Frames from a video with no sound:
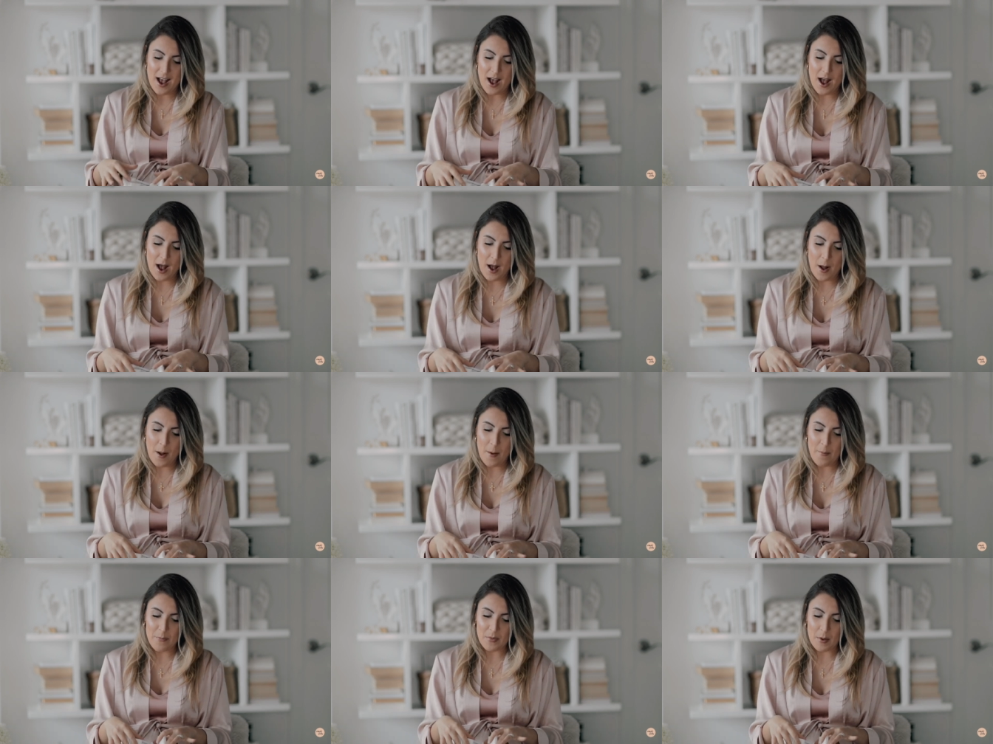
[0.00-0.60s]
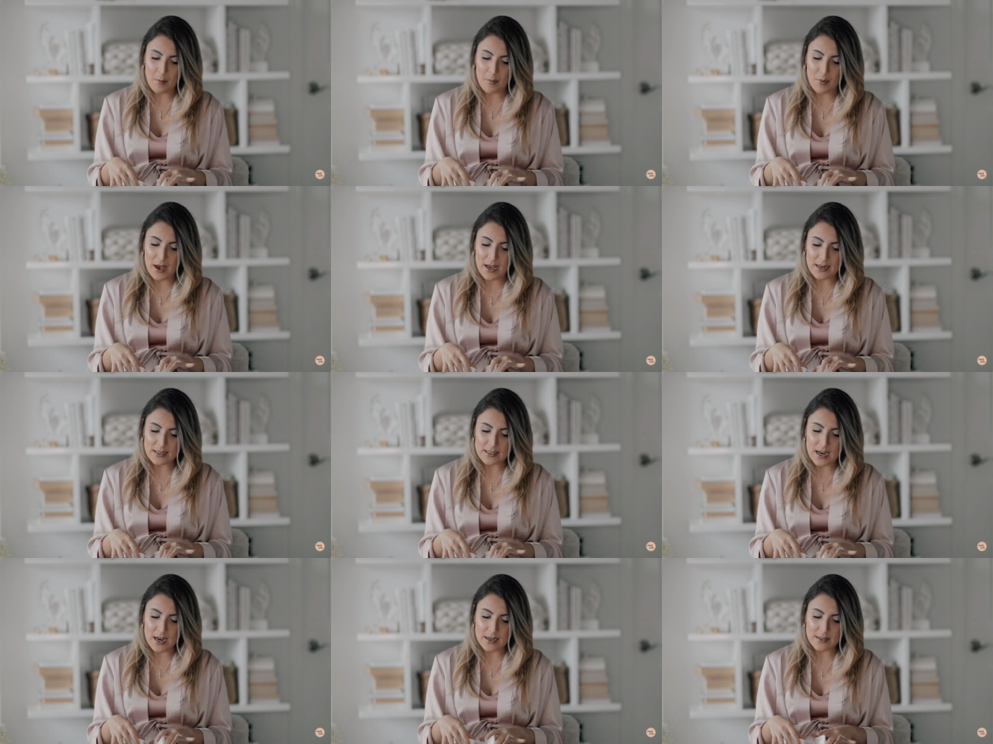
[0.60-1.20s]
um,
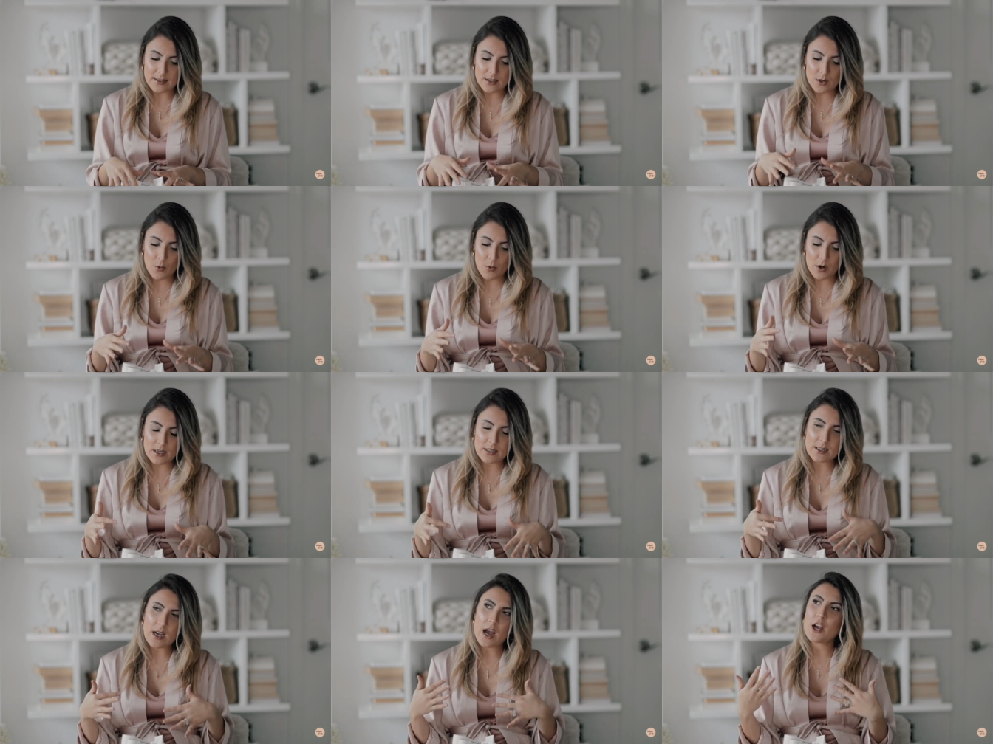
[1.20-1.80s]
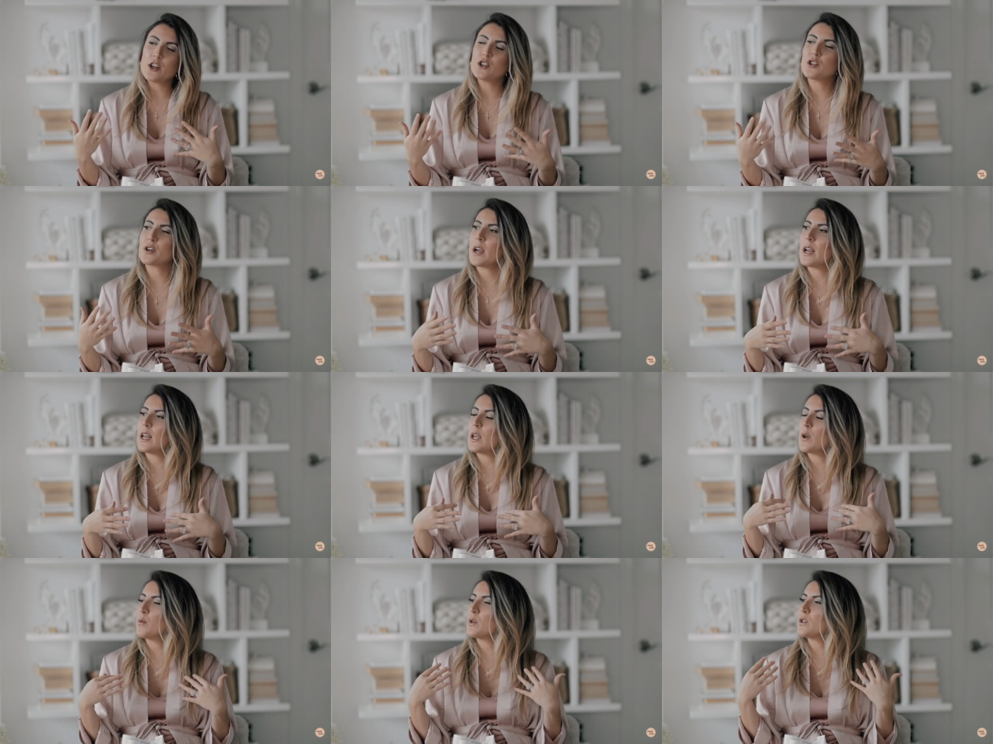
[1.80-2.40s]
but I still wanted to
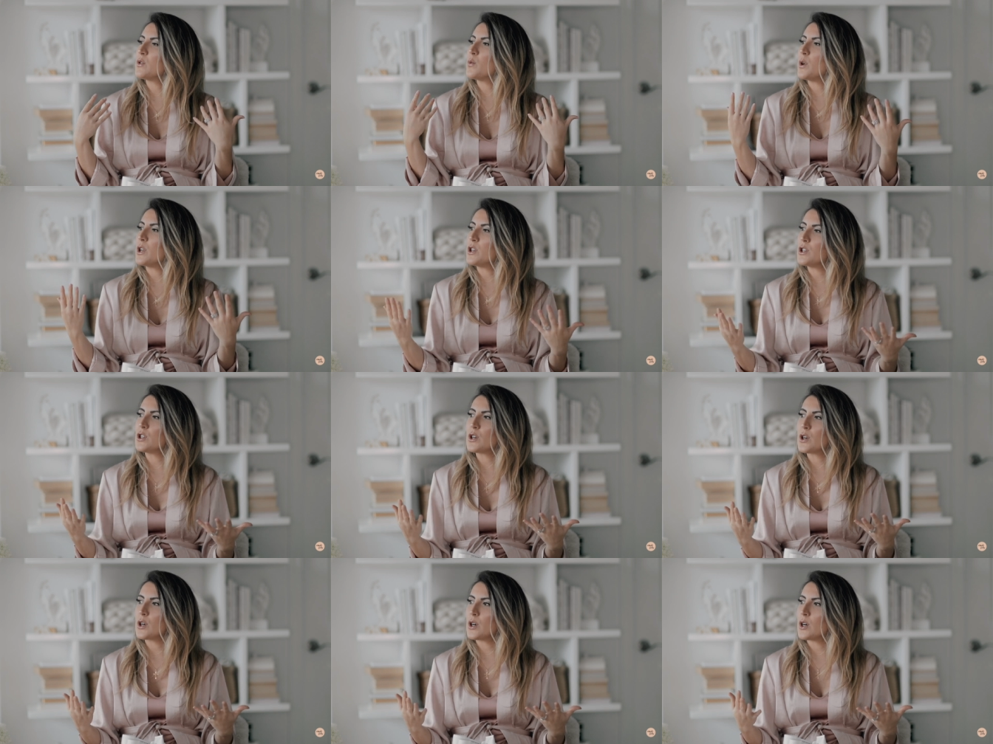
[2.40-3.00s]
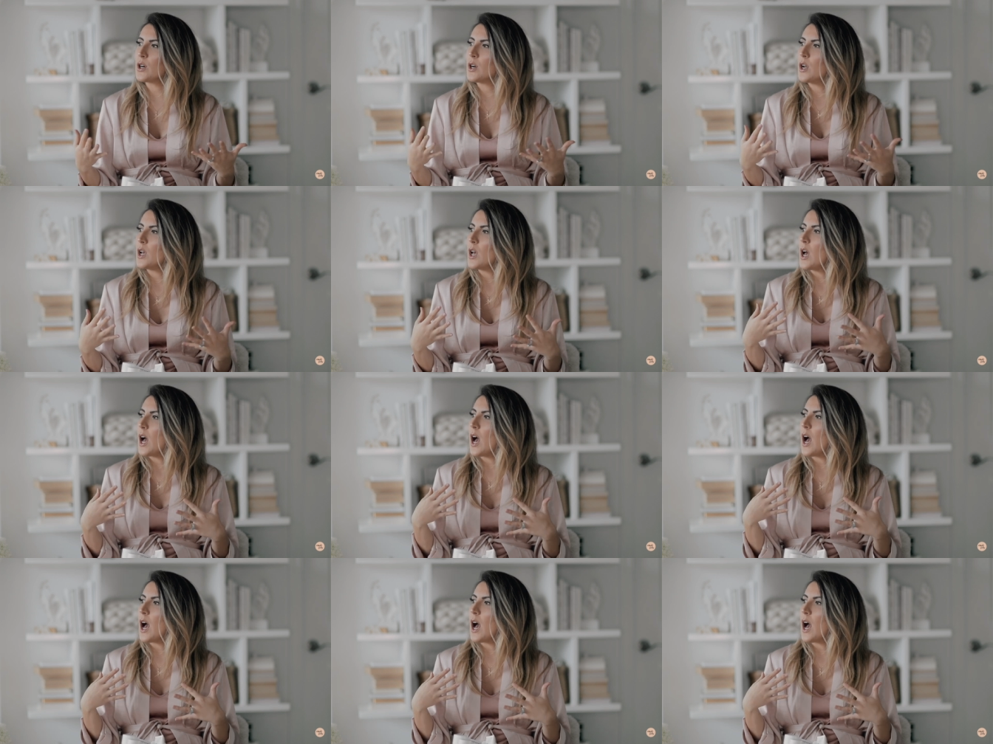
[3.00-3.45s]
hydrate. It was winter.